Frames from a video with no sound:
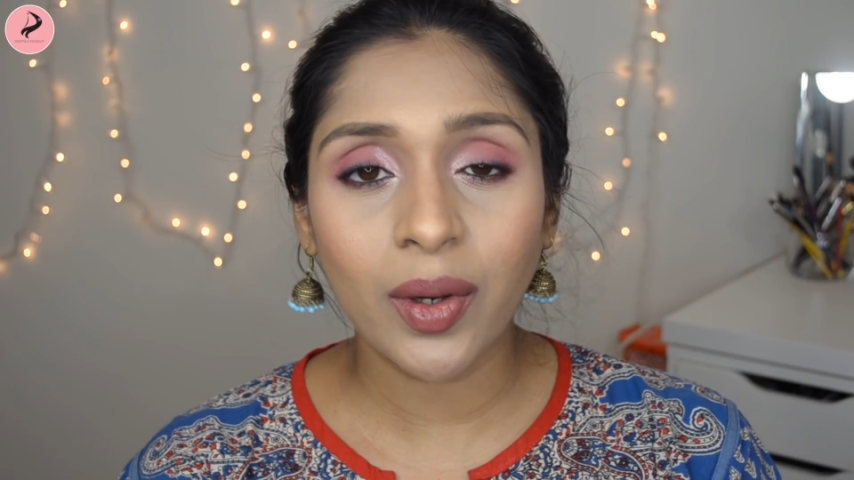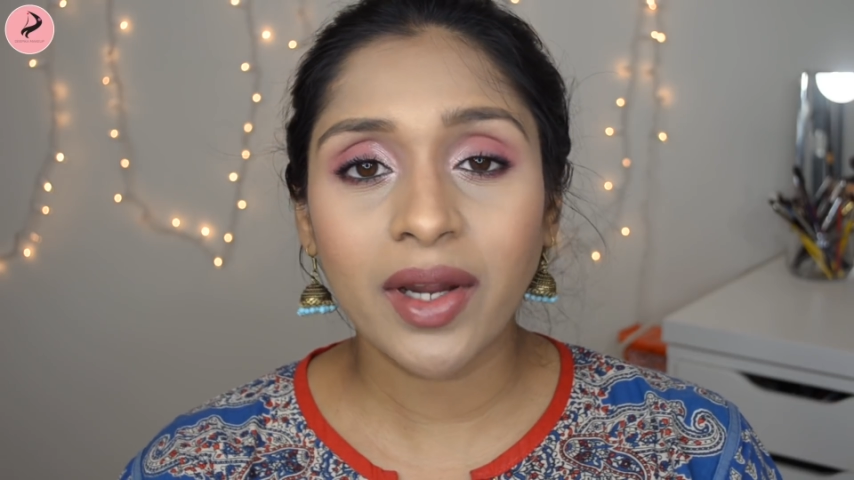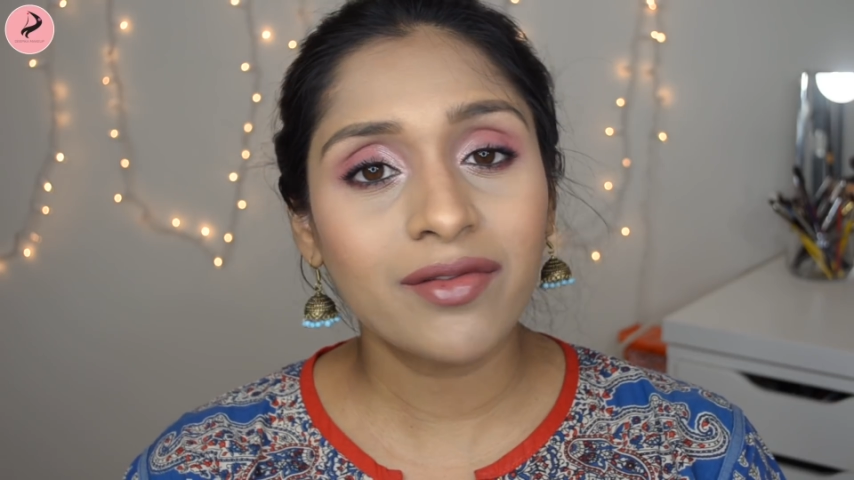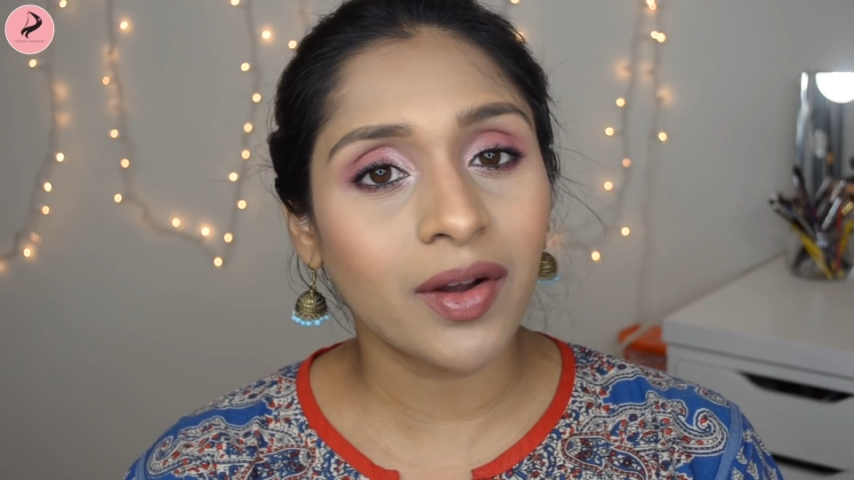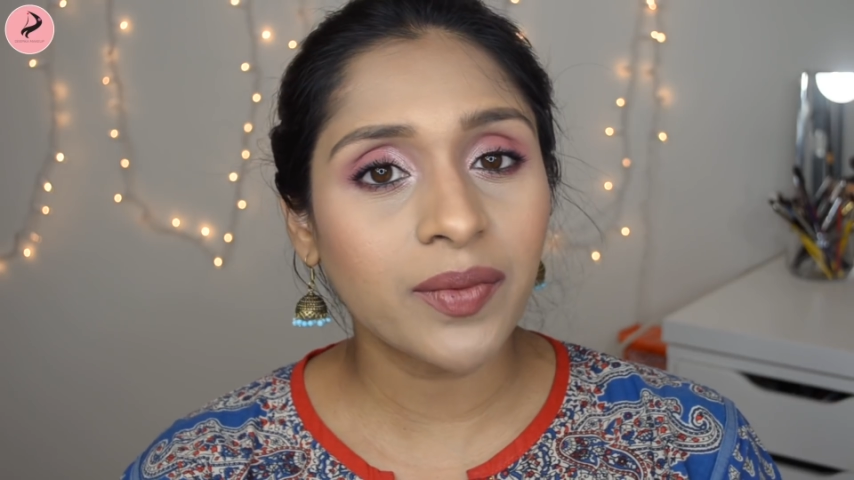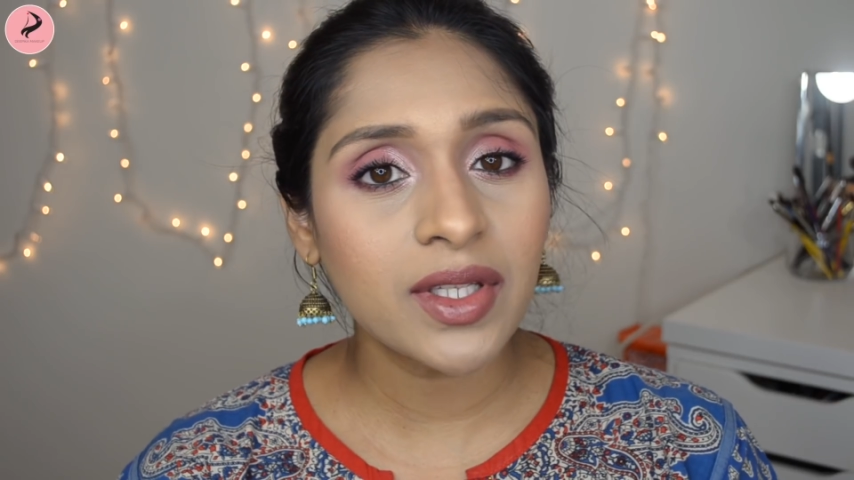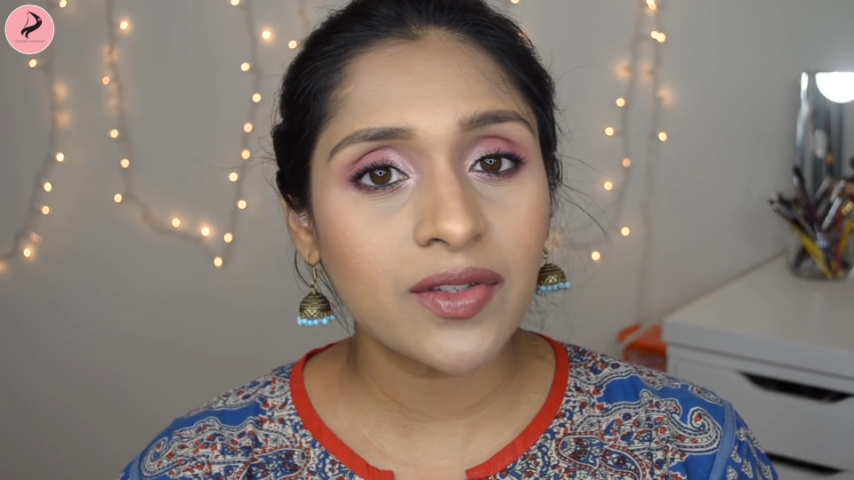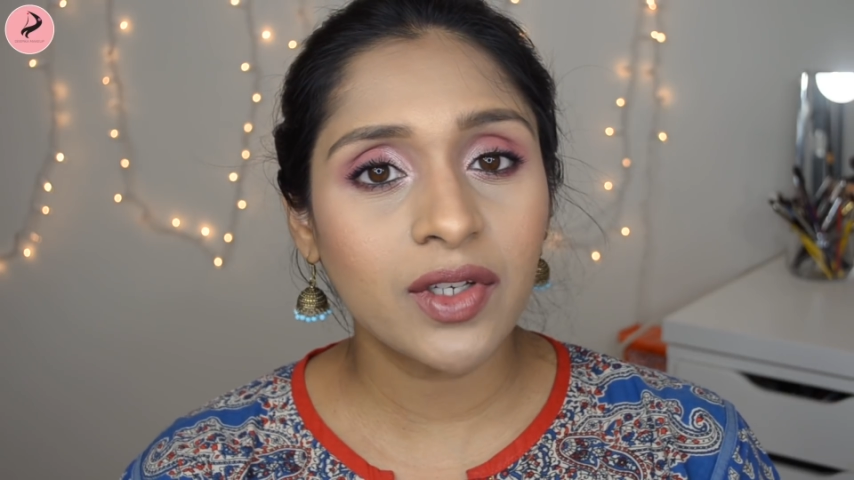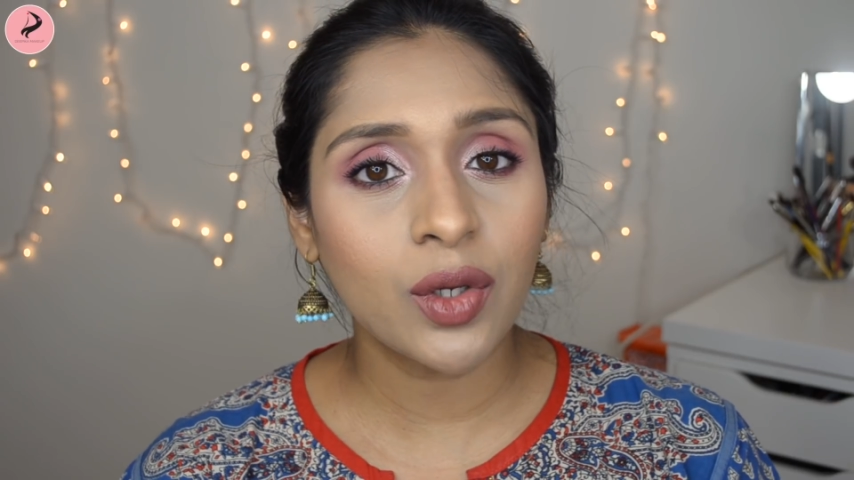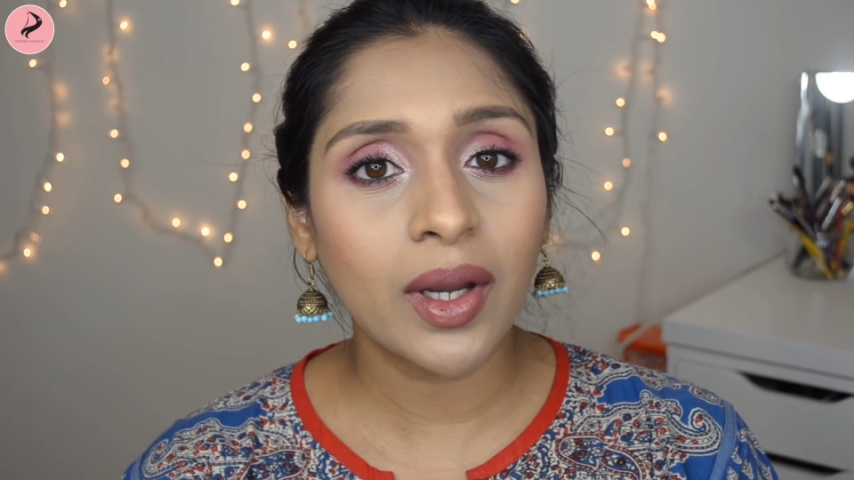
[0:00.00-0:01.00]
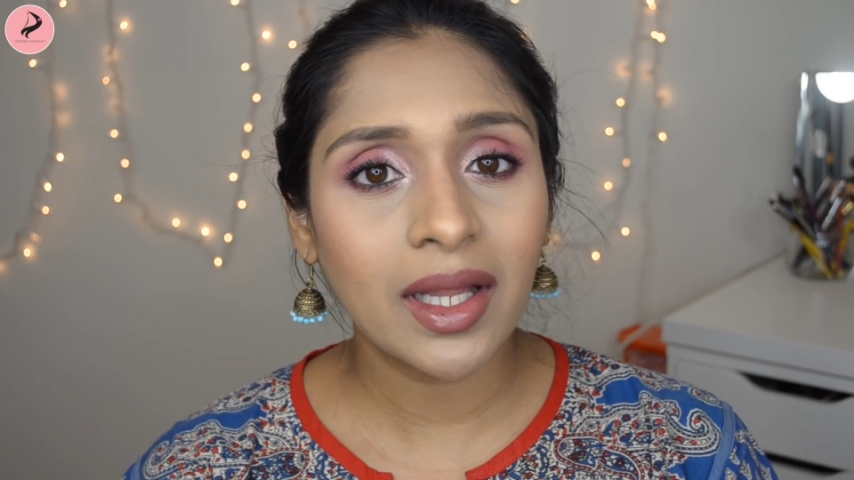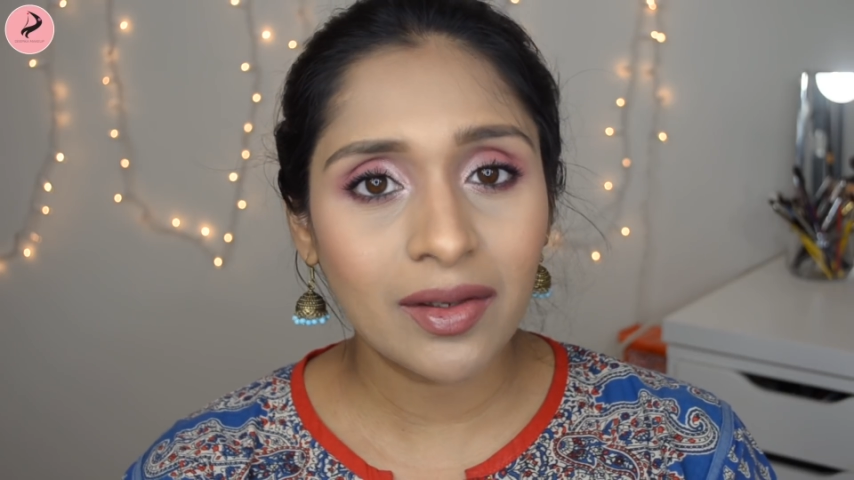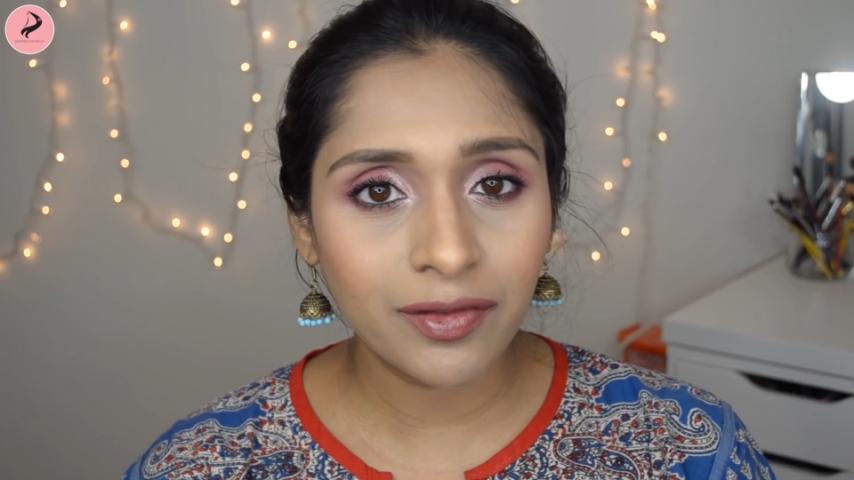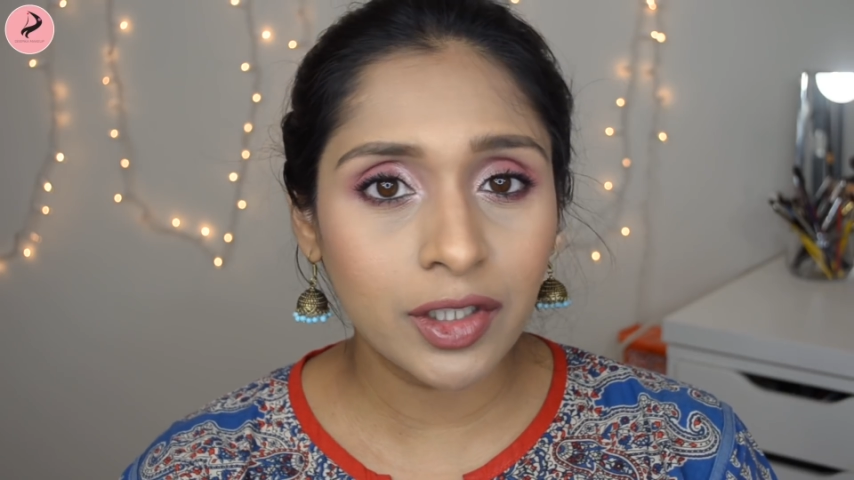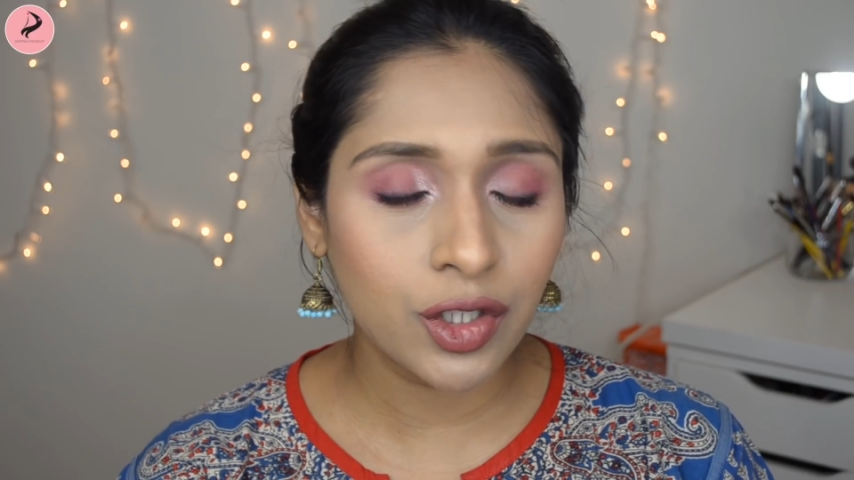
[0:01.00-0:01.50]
and found this video helpful,